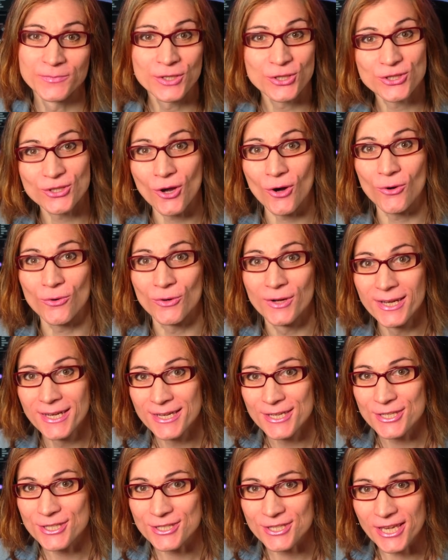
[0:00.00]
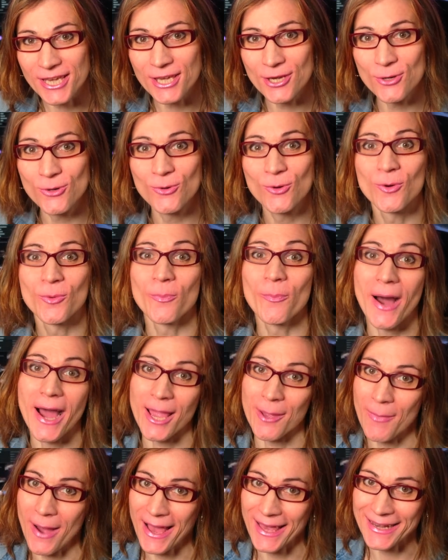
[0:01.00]
So, see you
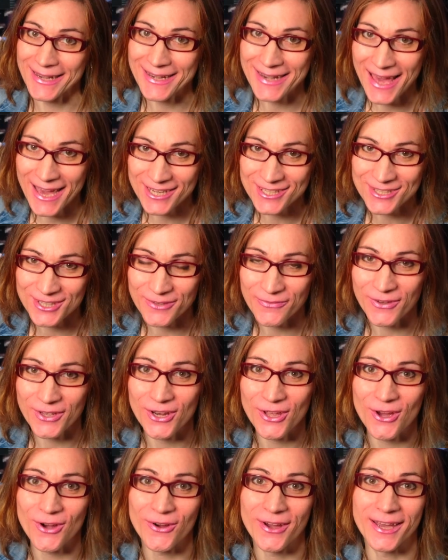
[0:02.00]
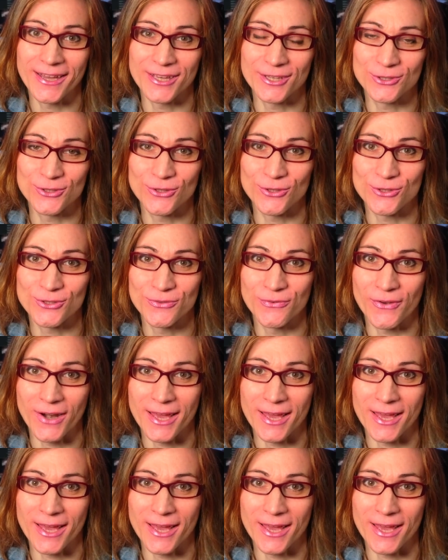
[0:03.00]
by my next video, Hackintosh